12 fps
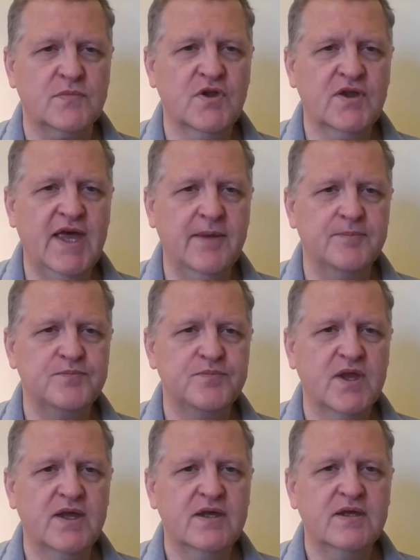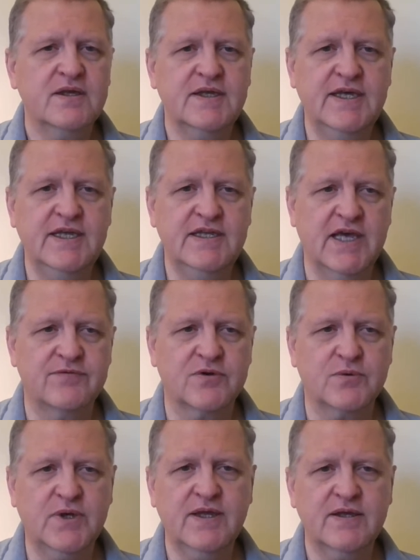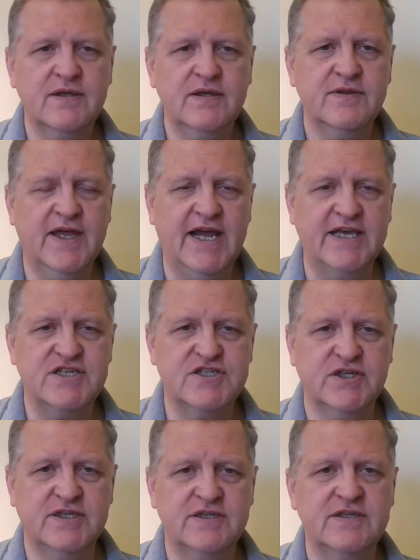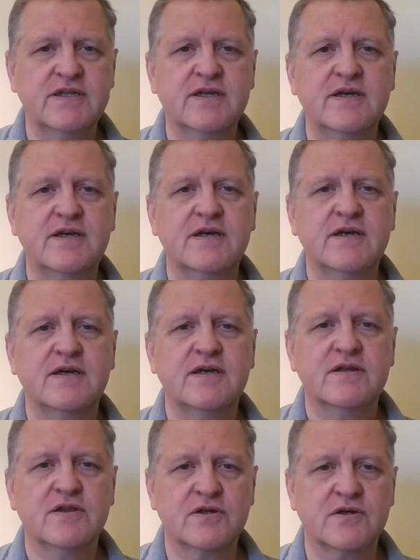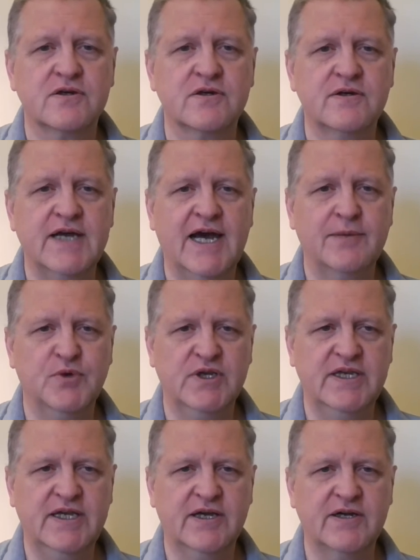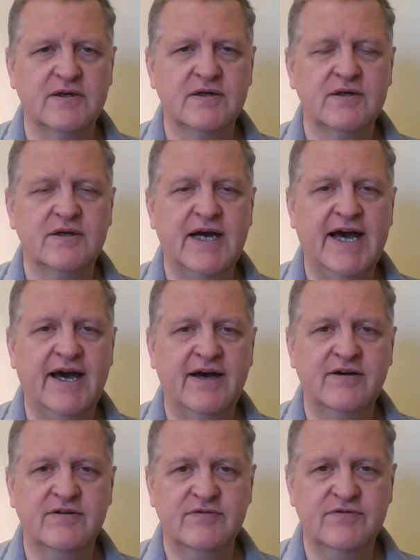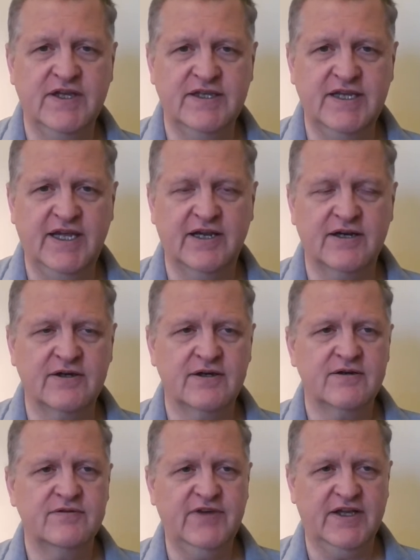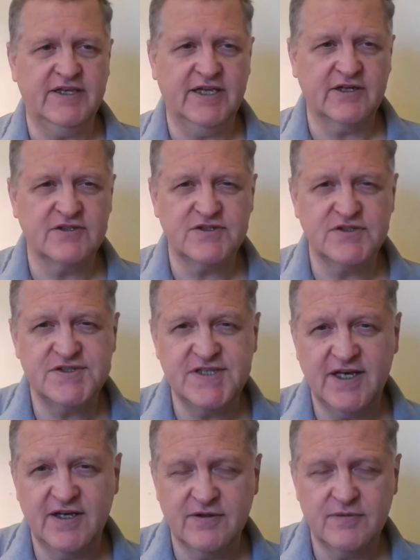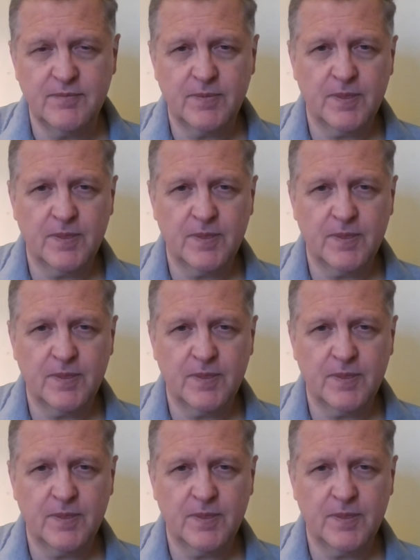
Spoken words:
Okay. Que deveria, that I should learn, aprender, a vender, vender is to sell.